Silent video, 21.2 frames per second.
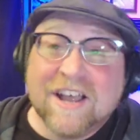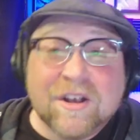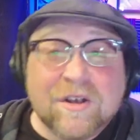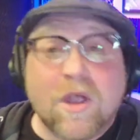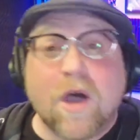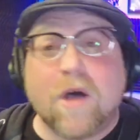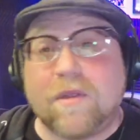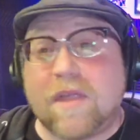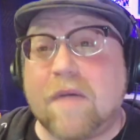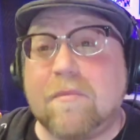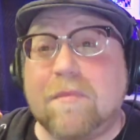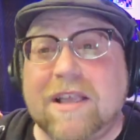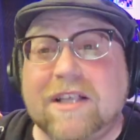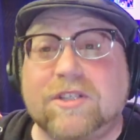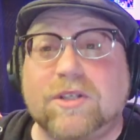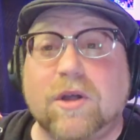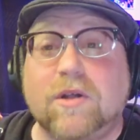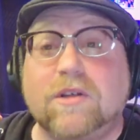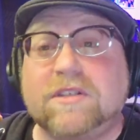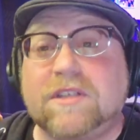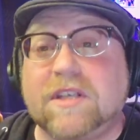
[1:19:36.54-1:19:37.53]
No, that makes
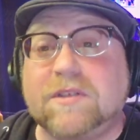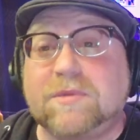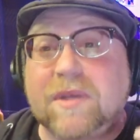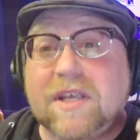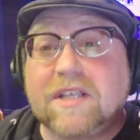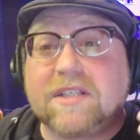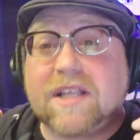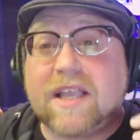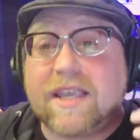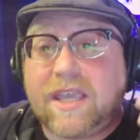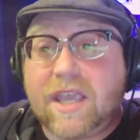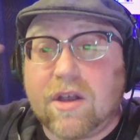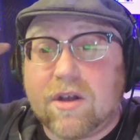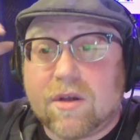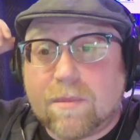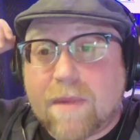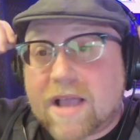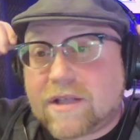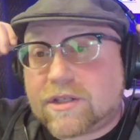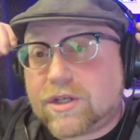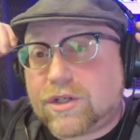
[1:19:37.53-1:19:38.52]
total sense because, like here
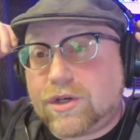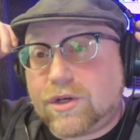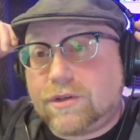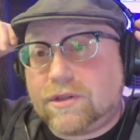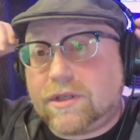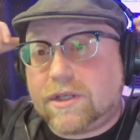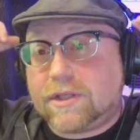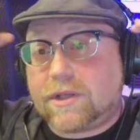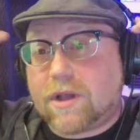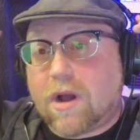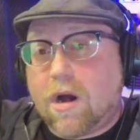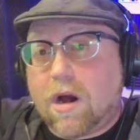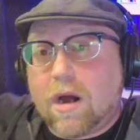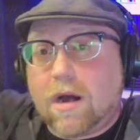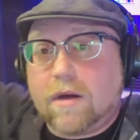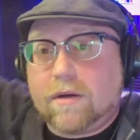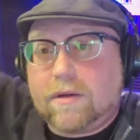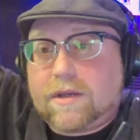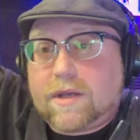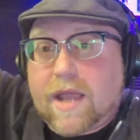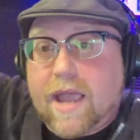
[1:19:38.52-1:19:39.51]
in Massachusetts,
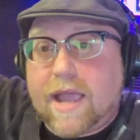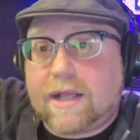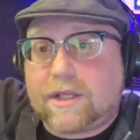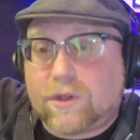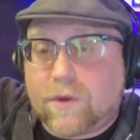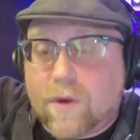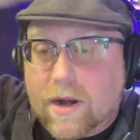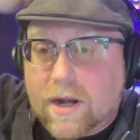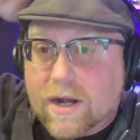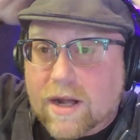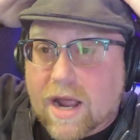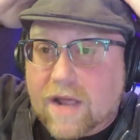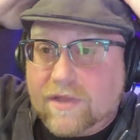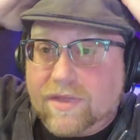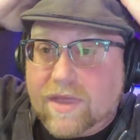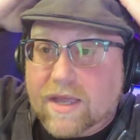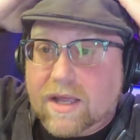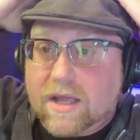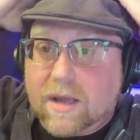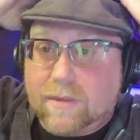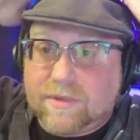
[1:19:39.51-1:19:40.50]
our tax credit I
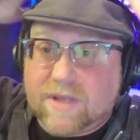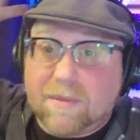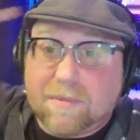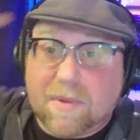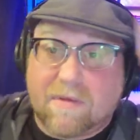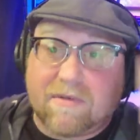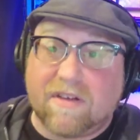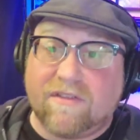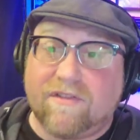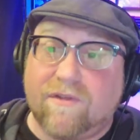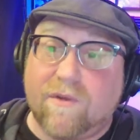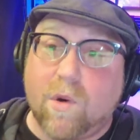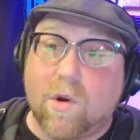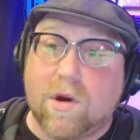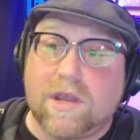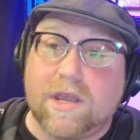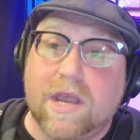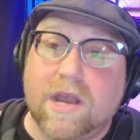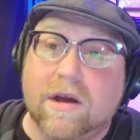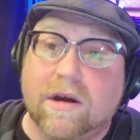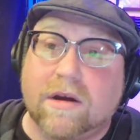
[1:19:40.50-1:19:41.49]
think comes up every four
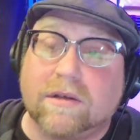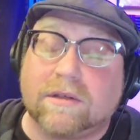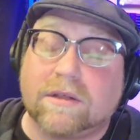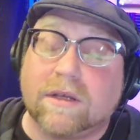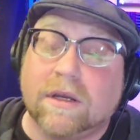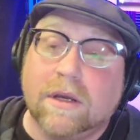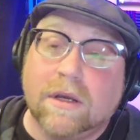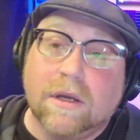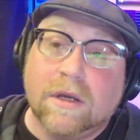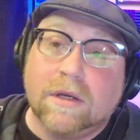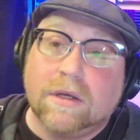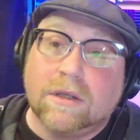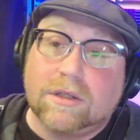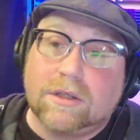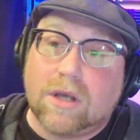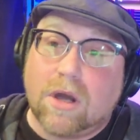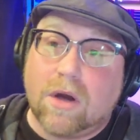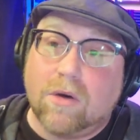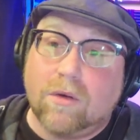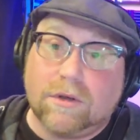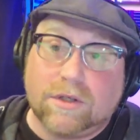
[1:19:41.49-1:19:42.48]
years,
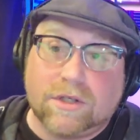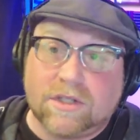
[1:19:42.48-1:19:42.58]
so mm-hmm.